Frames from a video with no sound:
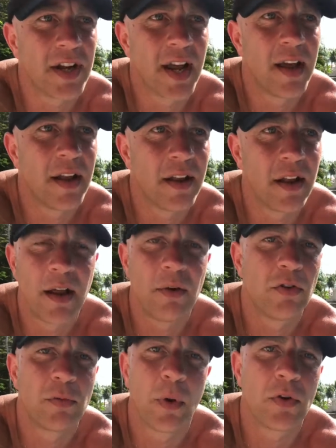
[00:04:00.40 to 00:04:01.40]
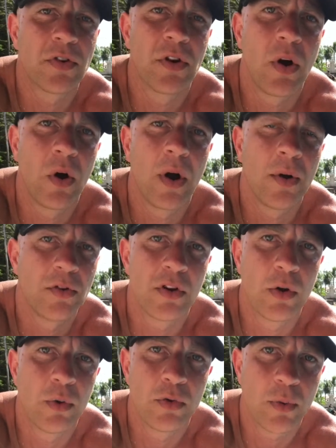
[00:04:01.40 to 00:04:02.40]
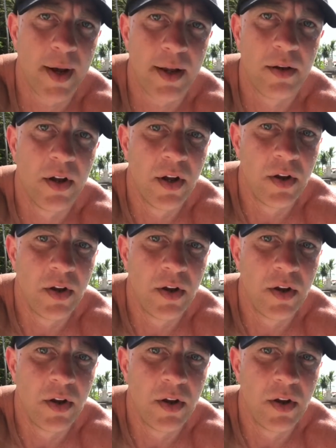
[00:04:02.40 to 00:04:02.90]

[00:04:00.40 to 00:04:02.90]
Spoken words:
you're getting, then how are you supposed to know how to lose weight?